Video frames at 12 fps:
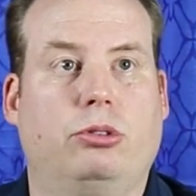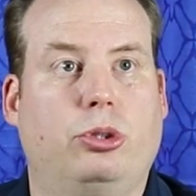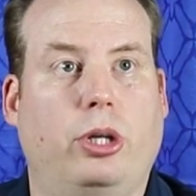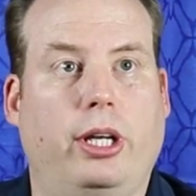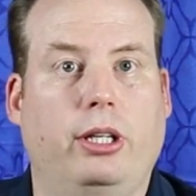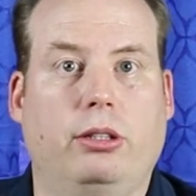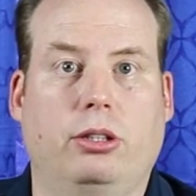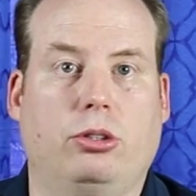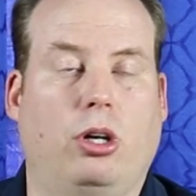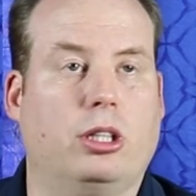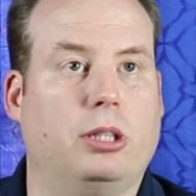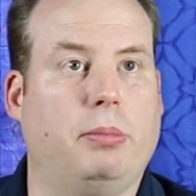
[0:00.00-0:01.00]
trained and
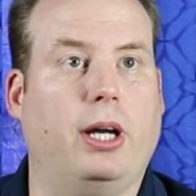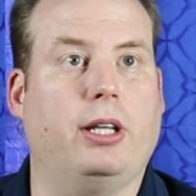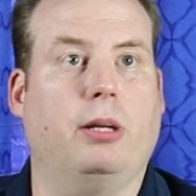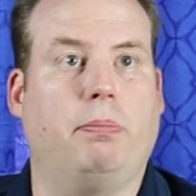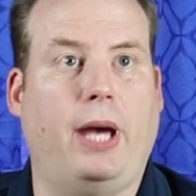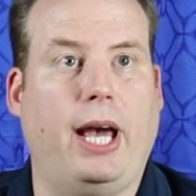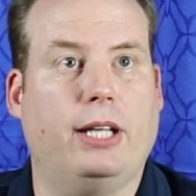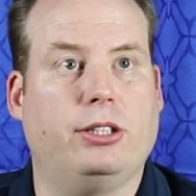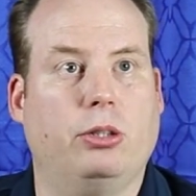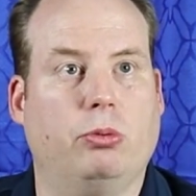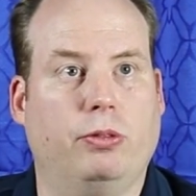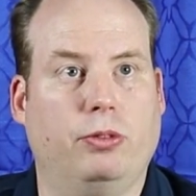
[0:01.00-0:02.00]
talked about in the
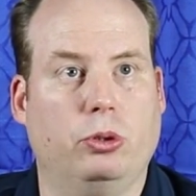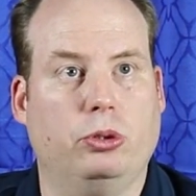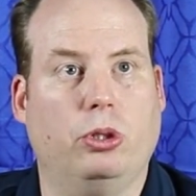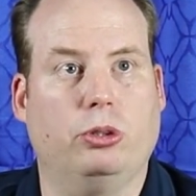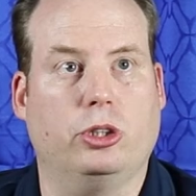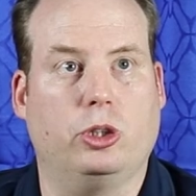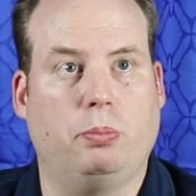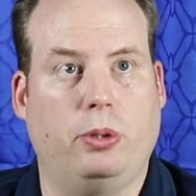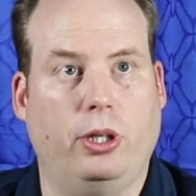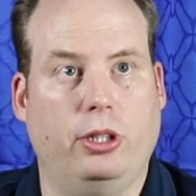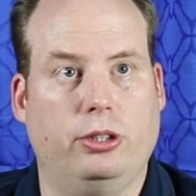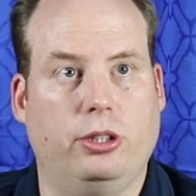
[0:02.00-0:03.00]
past, and we've used those
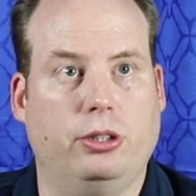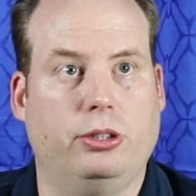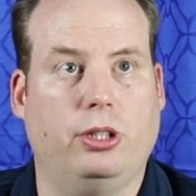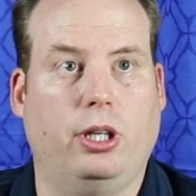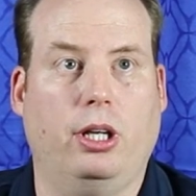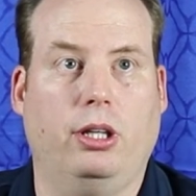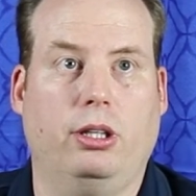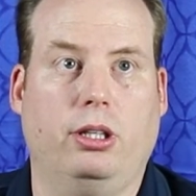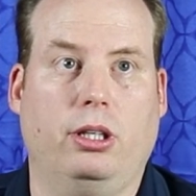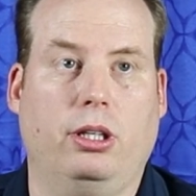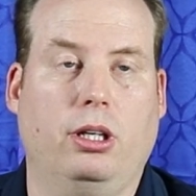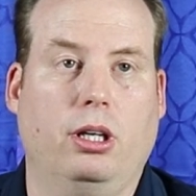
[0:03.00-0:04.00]
experiences and
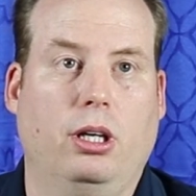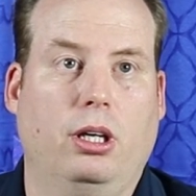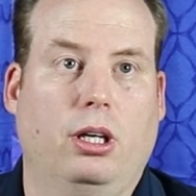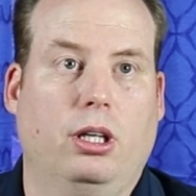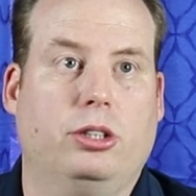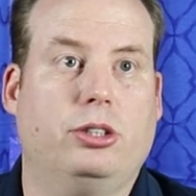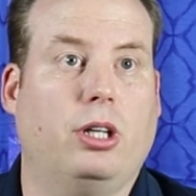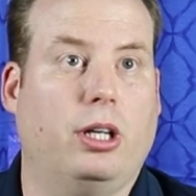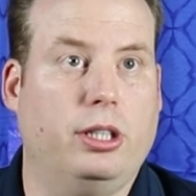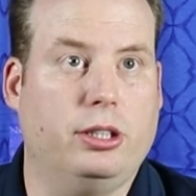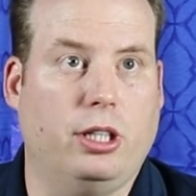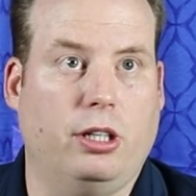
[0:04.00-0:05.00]
the
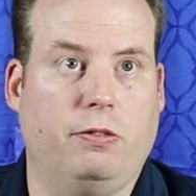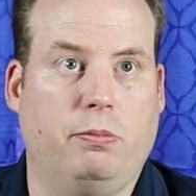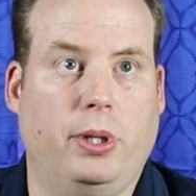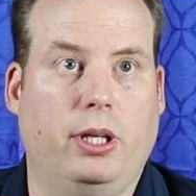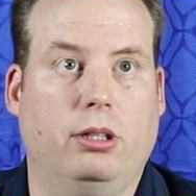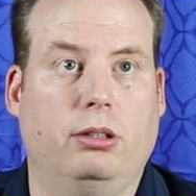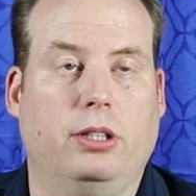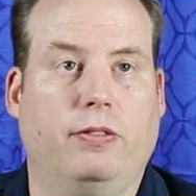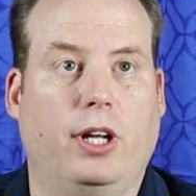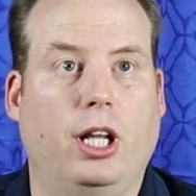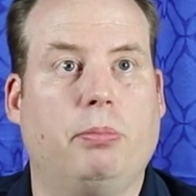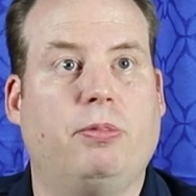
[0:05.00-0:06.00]
studies that have been
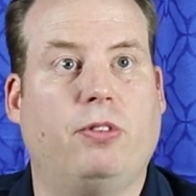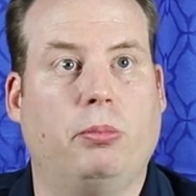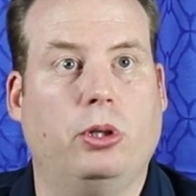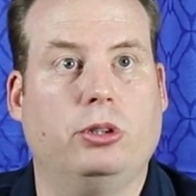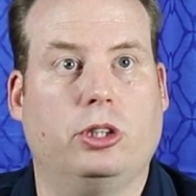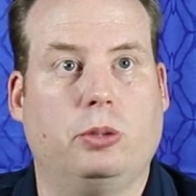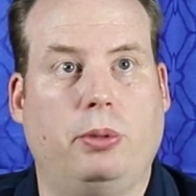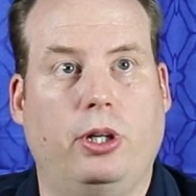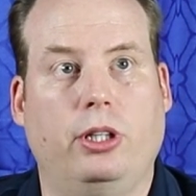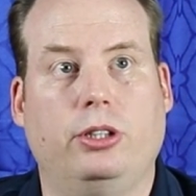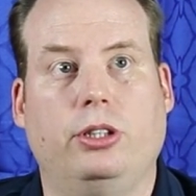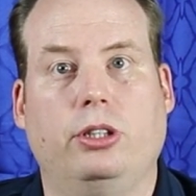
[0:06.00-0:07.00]
developed from those
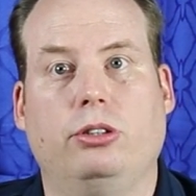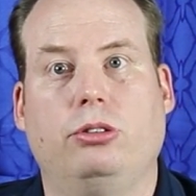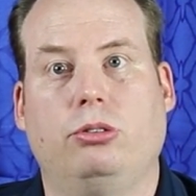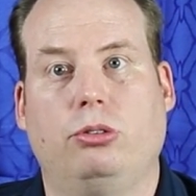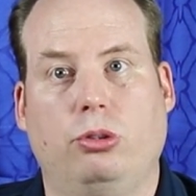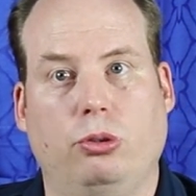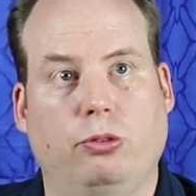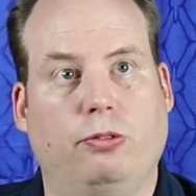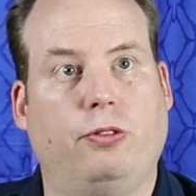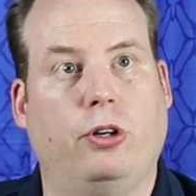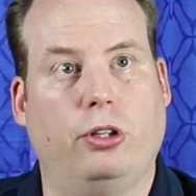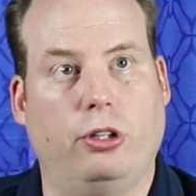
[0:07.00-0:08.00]
experiences to
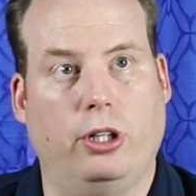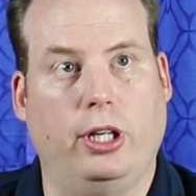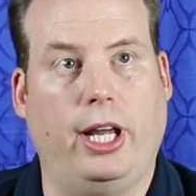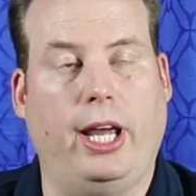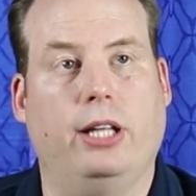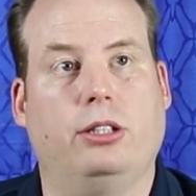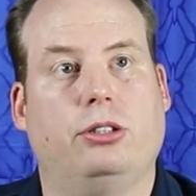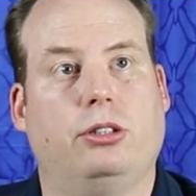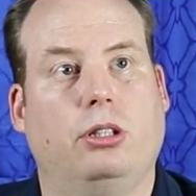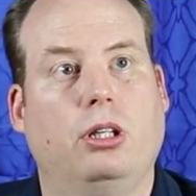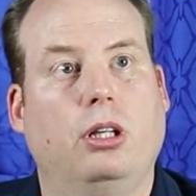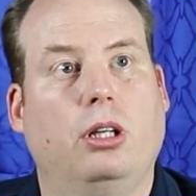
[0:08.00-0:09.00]
further
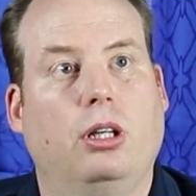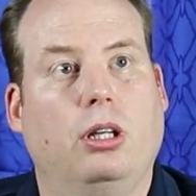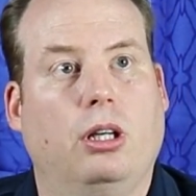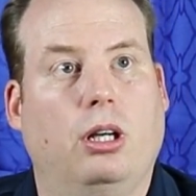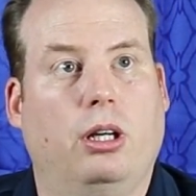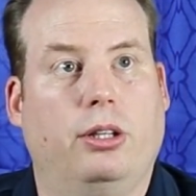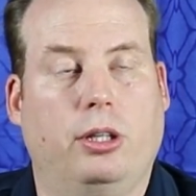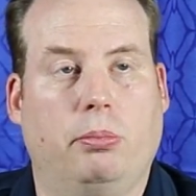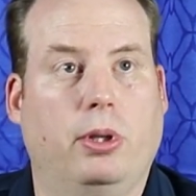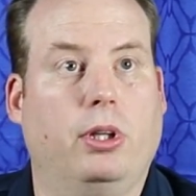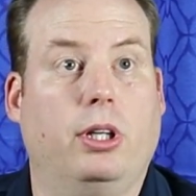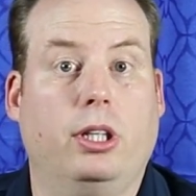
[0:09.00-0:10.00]
enhance the
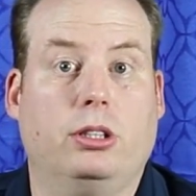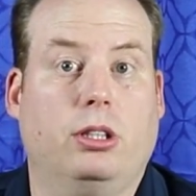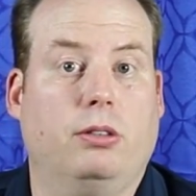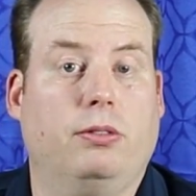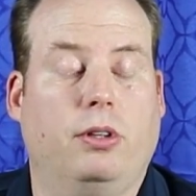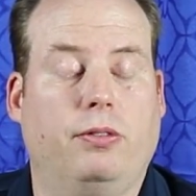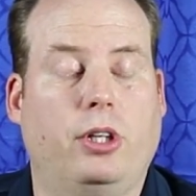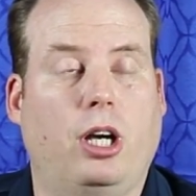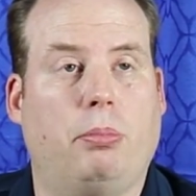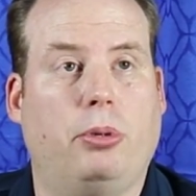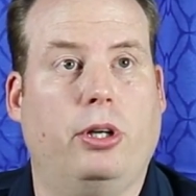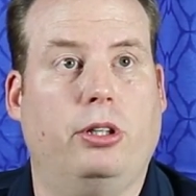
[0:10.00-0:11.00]
abilities of the
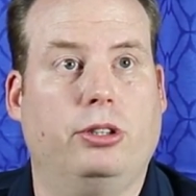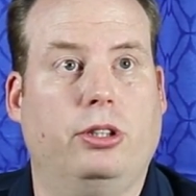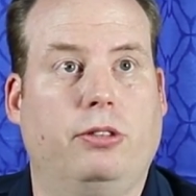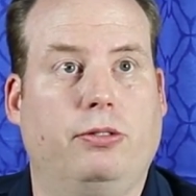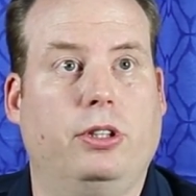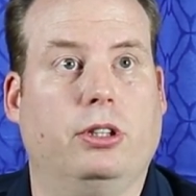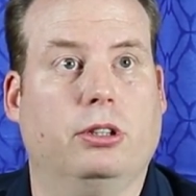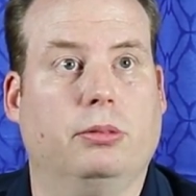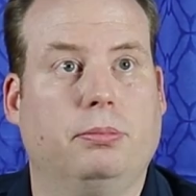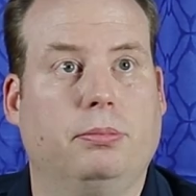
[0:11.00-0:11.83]
operators in the field.